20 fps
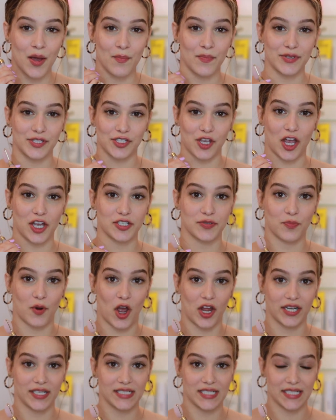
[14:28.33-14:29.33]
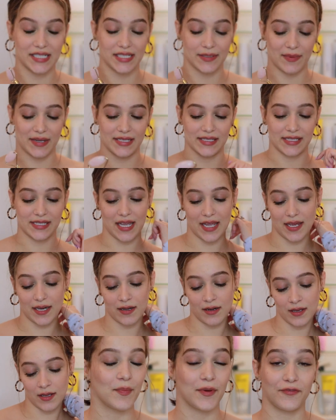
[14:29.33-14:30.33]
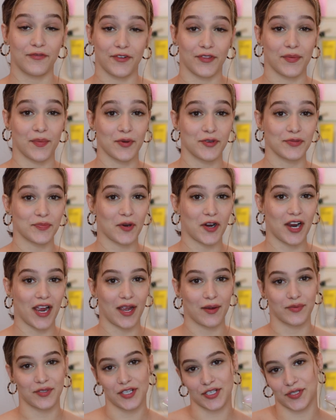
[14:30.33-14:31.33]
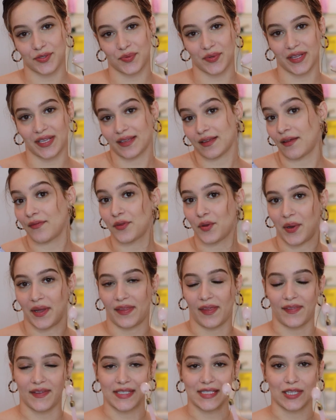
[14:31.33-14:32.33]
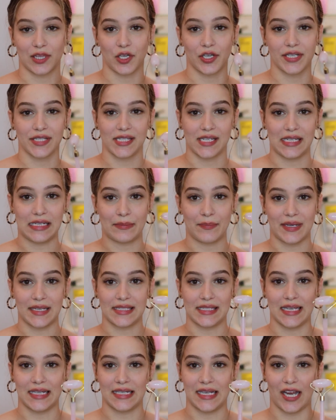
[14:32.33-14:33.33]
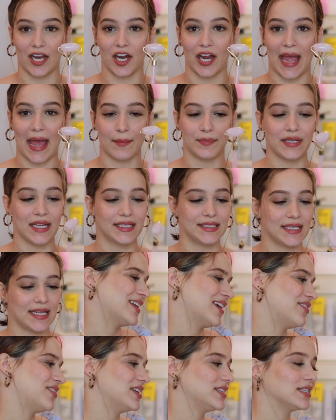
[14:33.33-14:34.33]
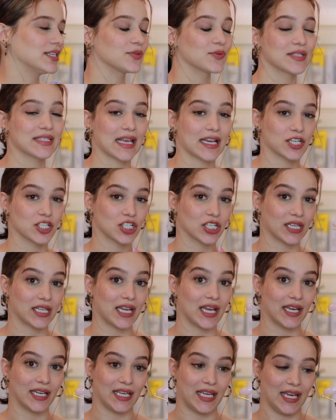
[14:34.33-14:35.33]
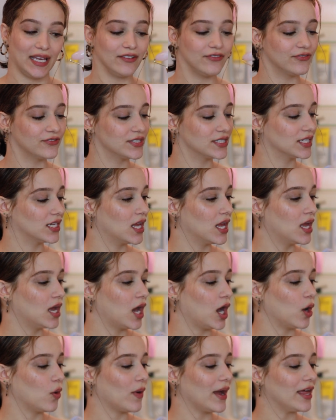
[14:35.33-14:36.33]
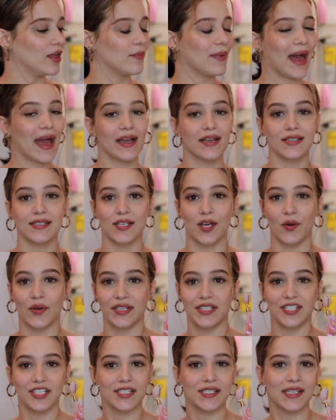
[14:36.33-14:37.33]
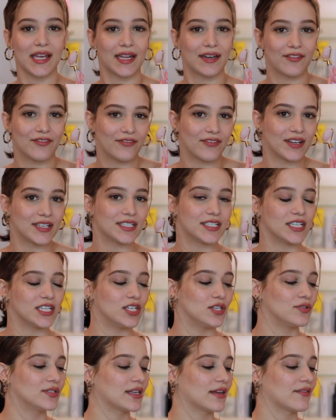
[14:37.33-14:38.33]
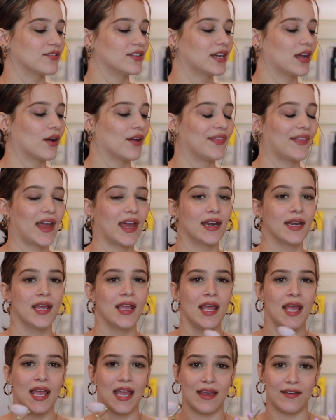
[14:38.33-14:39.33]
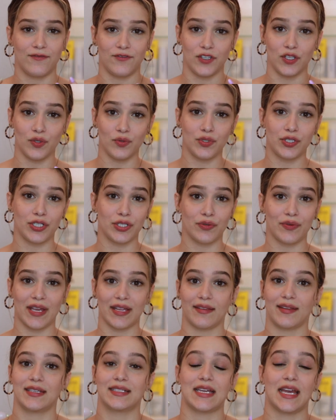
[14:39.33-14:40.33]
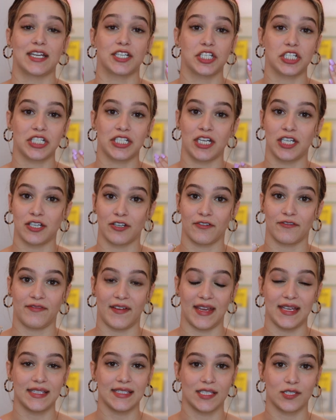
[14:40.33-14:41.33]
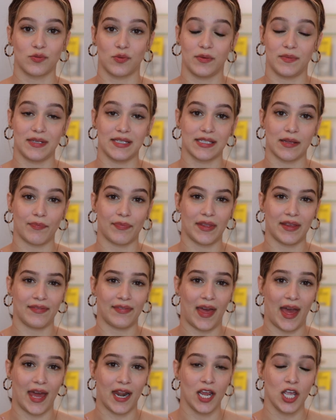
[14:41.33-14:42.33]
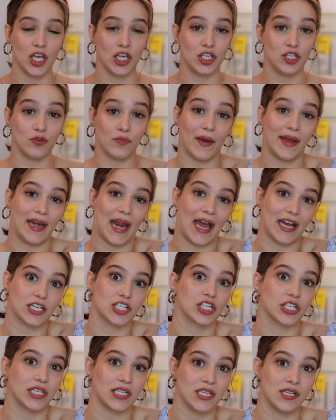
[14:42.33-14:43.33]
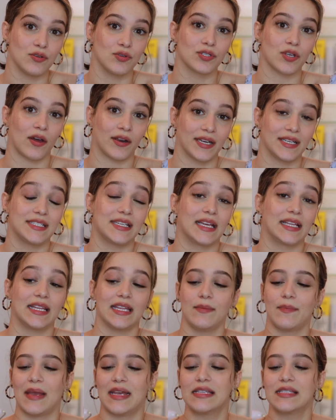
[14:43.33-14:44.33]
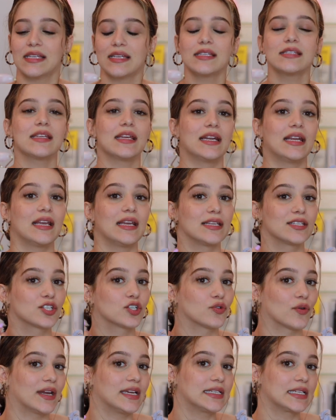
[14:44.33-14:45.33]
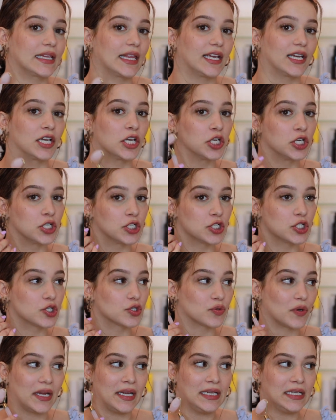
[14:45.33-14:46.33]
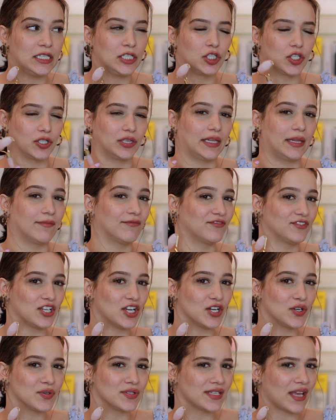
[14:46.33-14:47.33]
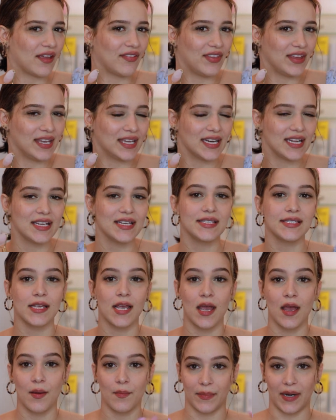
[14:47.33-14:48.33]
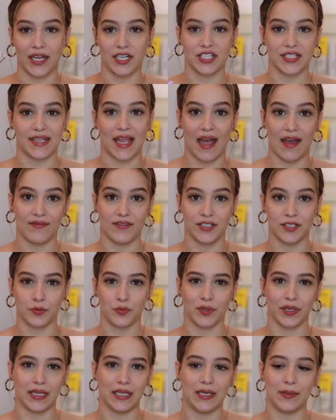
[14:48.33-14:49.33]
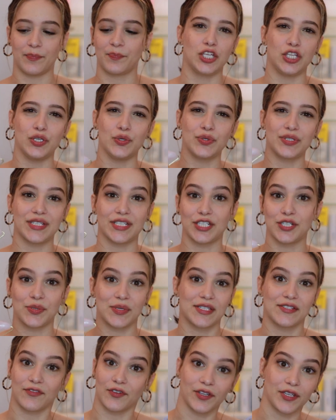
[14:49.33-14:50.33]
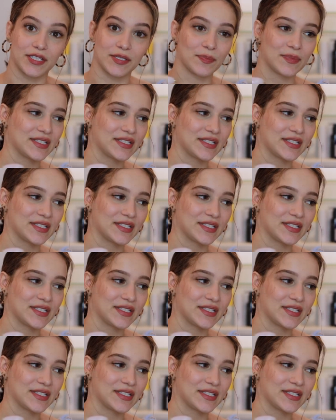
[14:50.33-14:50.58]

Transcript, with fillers: massage product into my skin. But for the most part, I just really love the way that this looks in my skincare cabinet. And I think this was actually a gift a while back, so it's just kind of fun to use every now and then. If you do get like tension in your face, this would be something that you might actually use on a daily basis, and it is great to like drain your lymph nodes, I think it is, but I just haven't really used it to its fullest